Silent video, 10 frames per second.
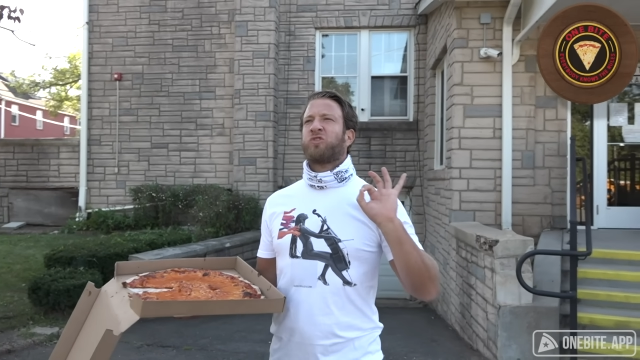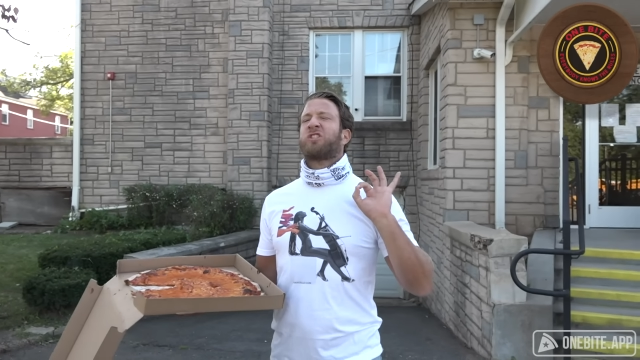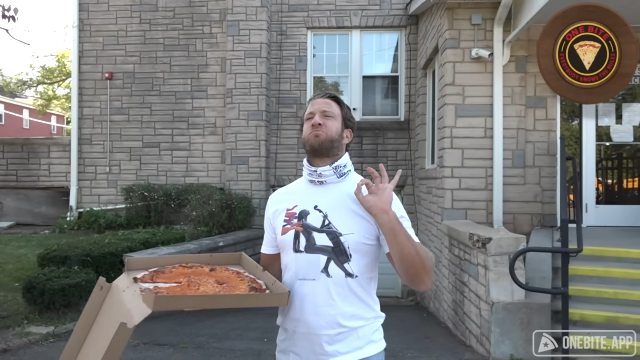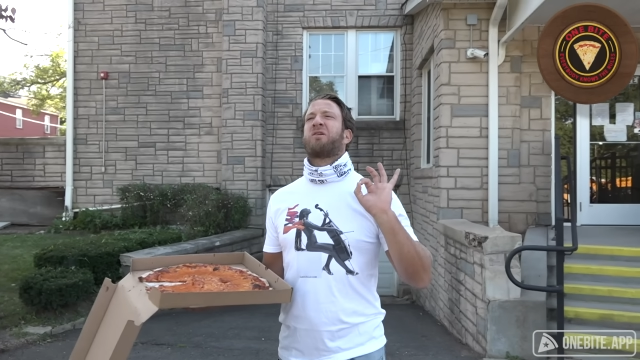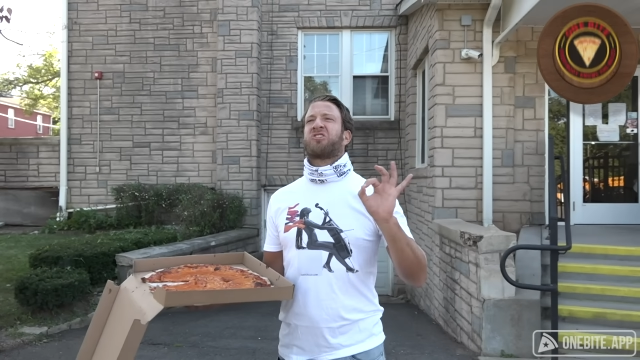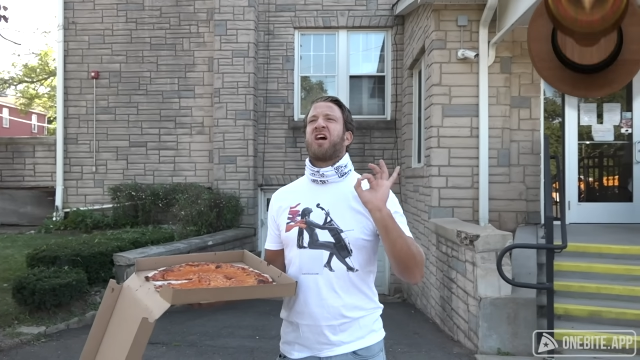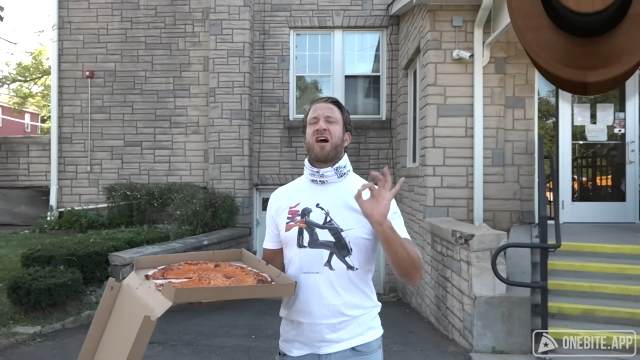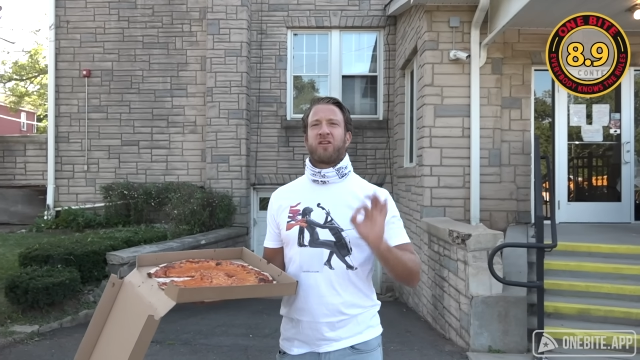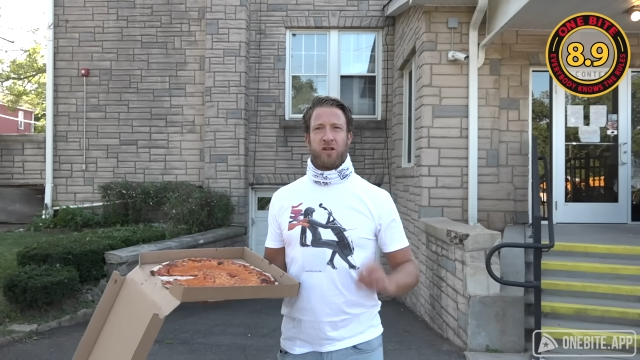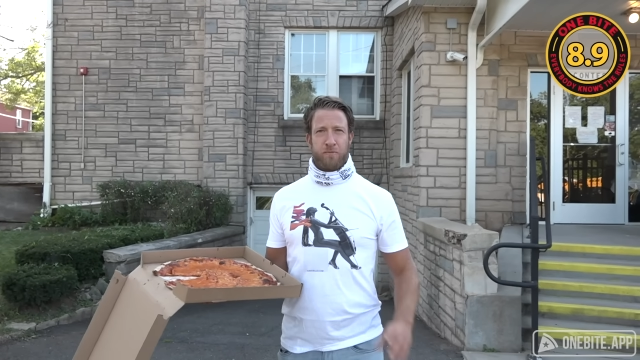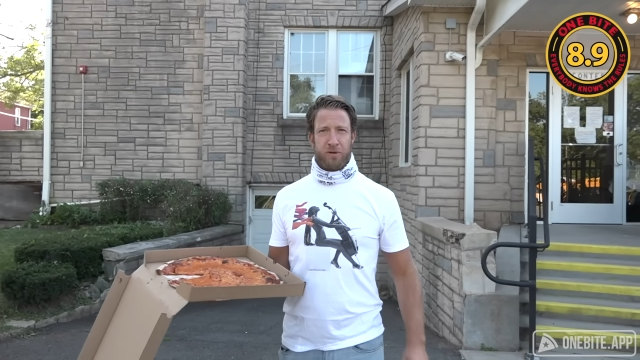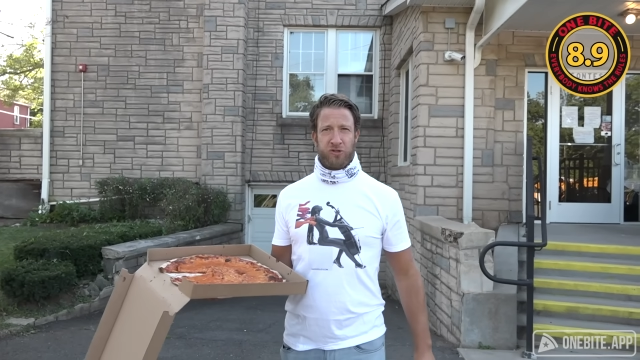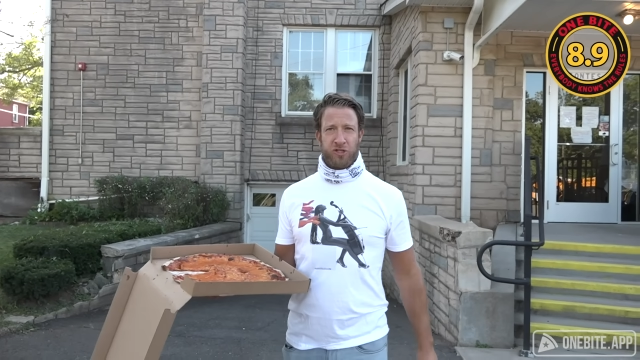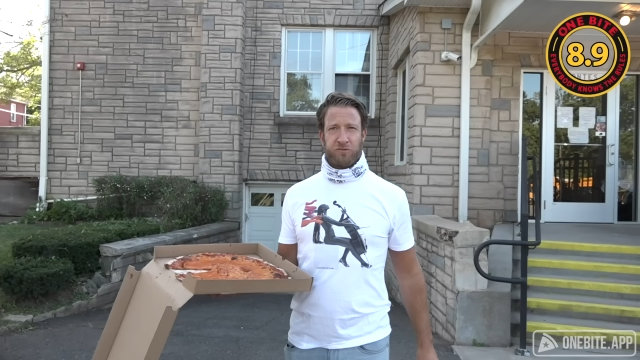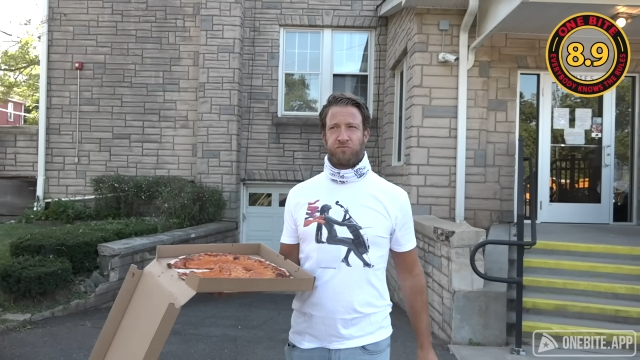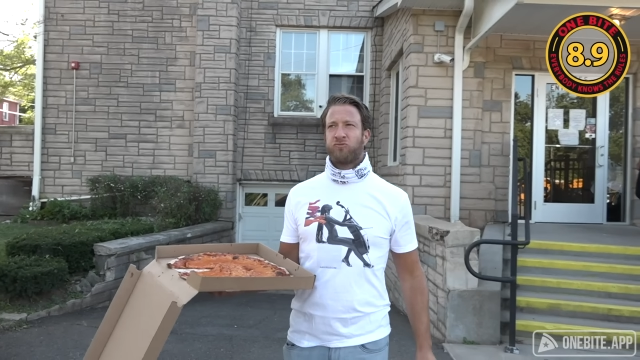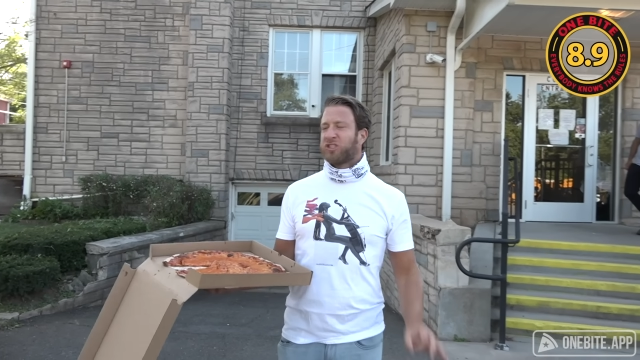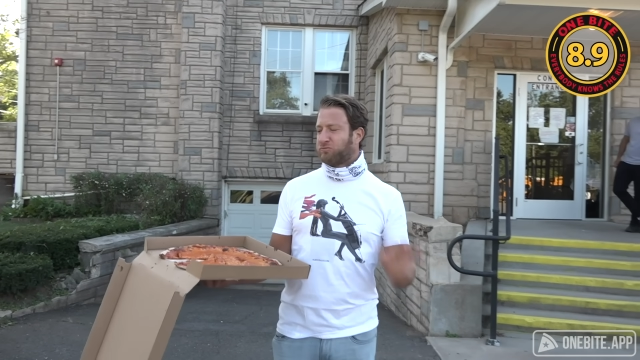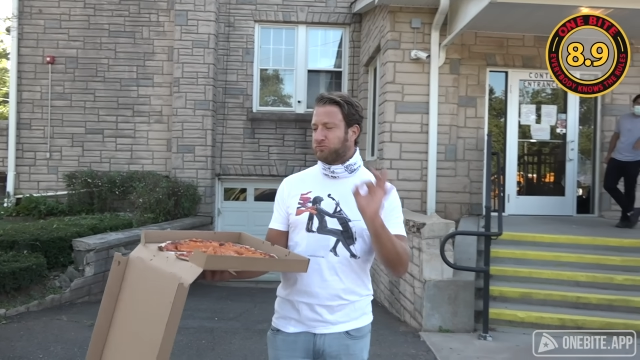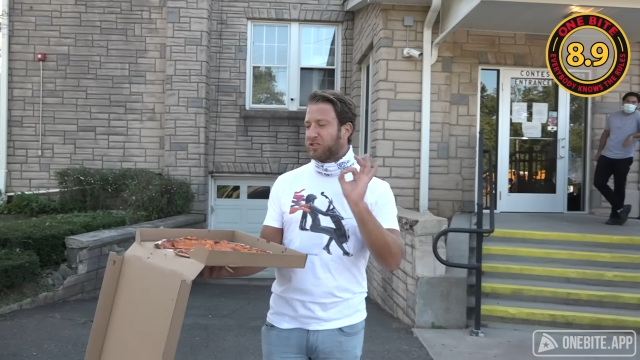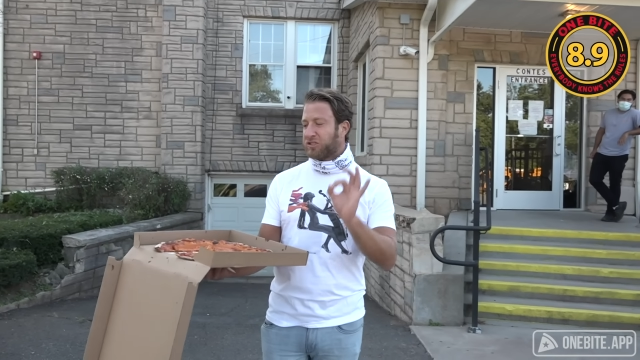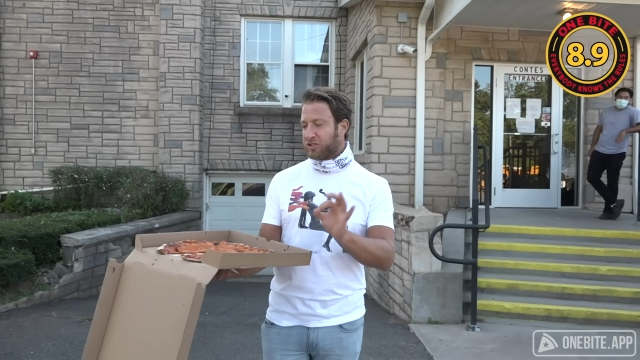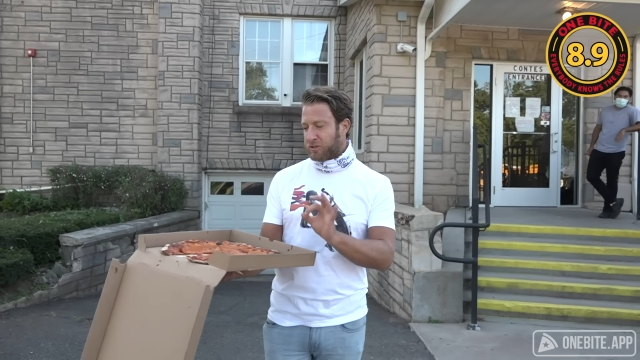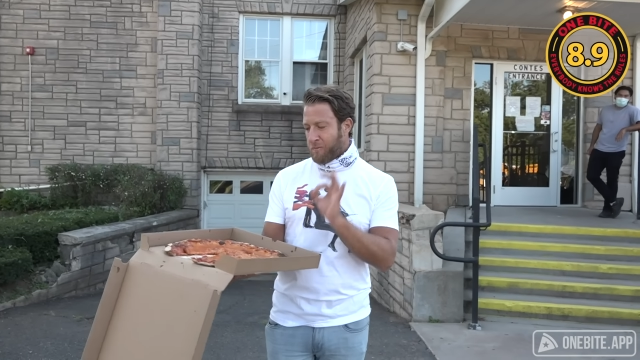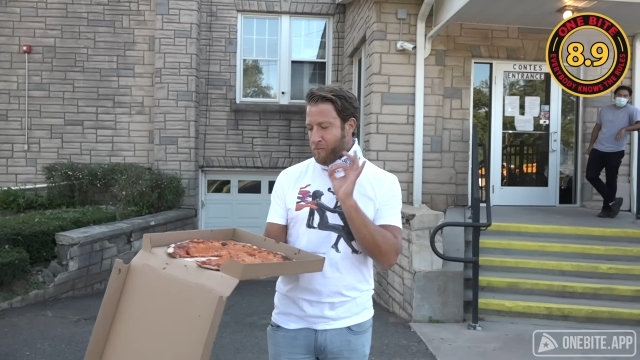Spectacular pizza. This is